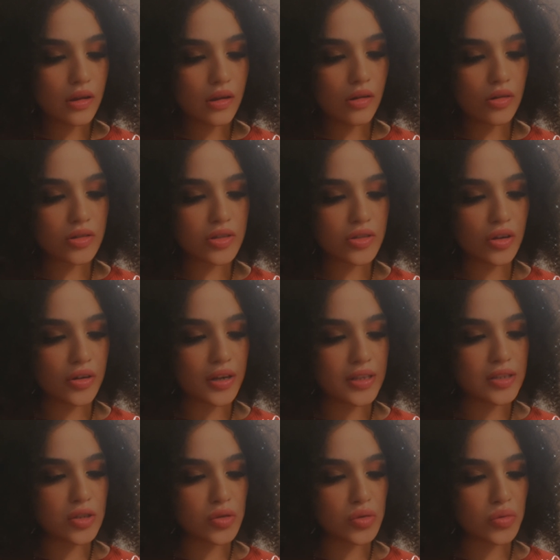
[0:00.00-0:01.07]
or starting
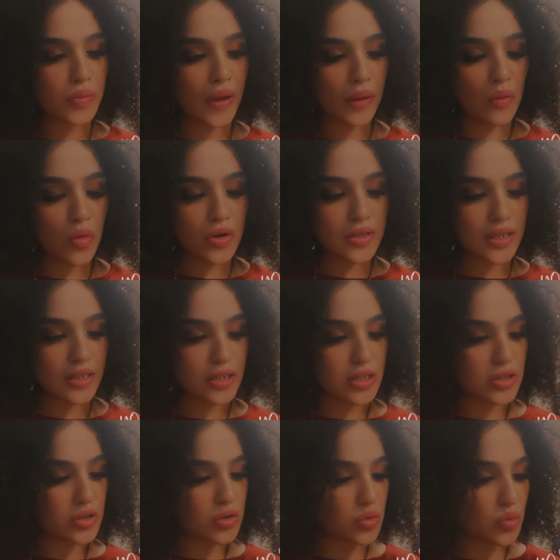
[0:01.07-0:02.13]
to pay more attention
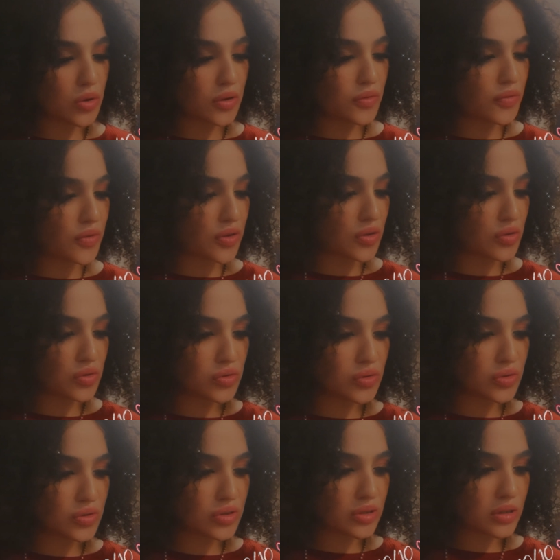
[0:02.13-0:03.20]
to what
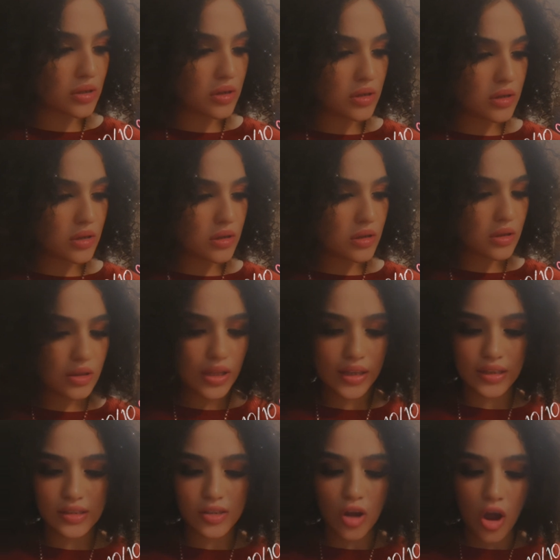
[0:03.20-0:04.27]
feels like
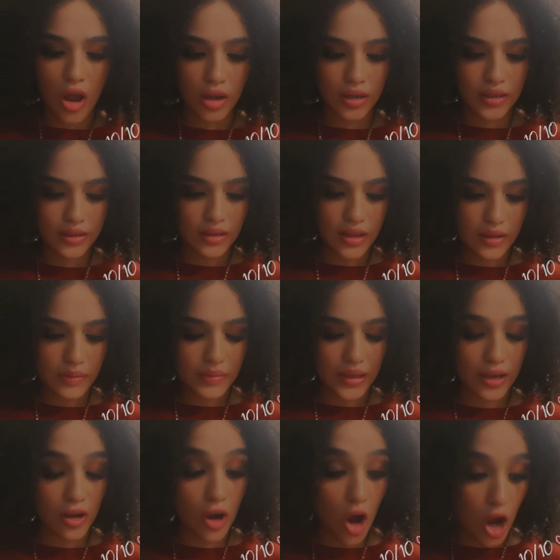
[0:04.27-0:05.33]
it's calling them, like
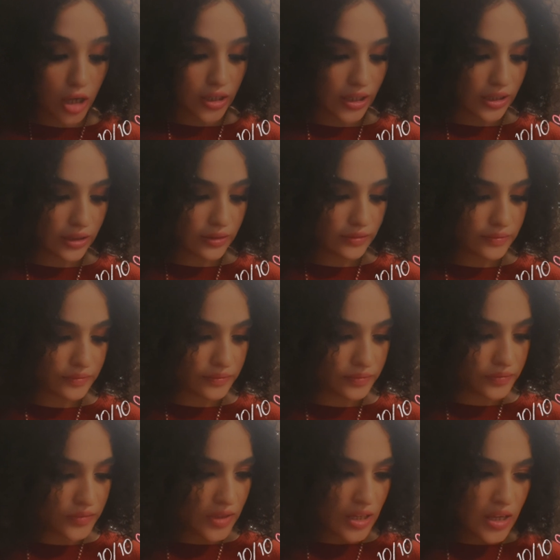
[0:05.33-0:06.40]
a calling.
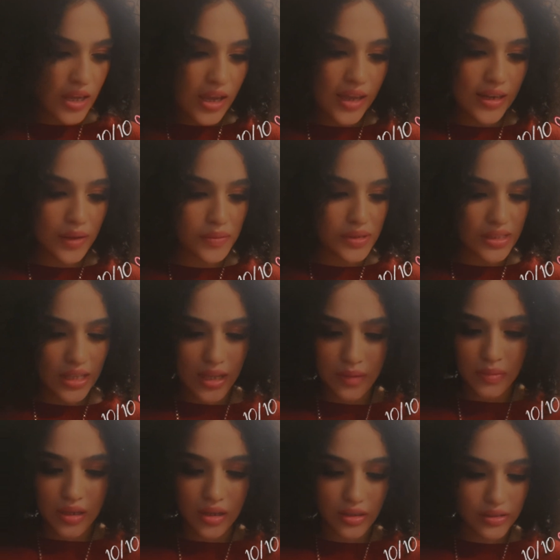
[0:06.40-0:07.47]
And I'm seeing,
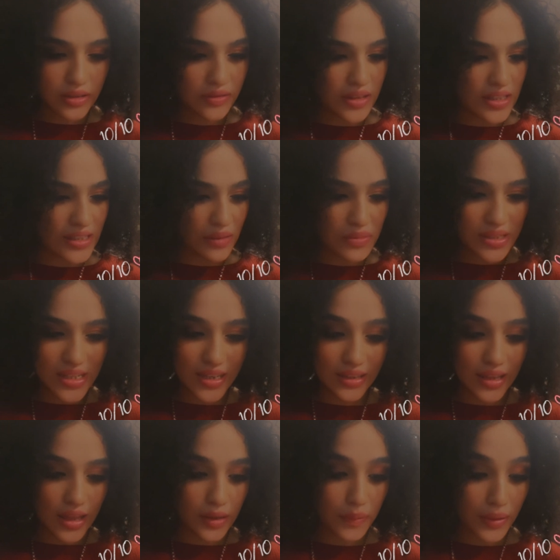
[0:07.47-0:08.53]
because of this, I'm seeing a
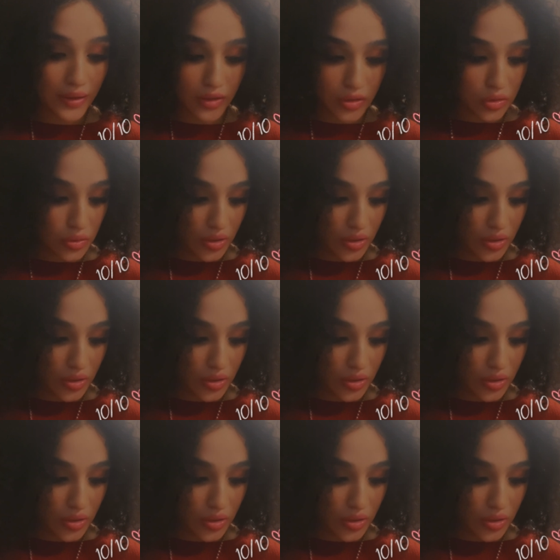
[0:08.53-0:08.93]
lot of pentacle